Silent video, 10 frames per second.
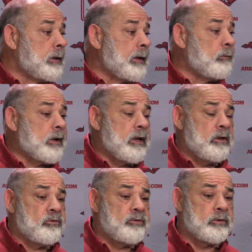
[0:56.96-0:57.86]
And we get
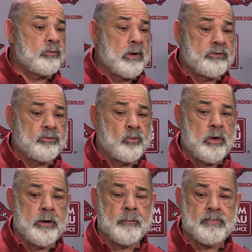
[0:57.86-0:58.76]
in a situation
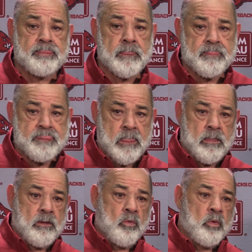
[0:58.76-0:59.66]
where
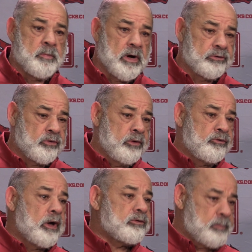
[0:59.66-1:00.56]
we bust an
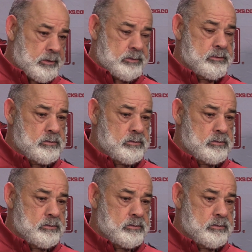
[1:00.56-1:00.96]
adjustment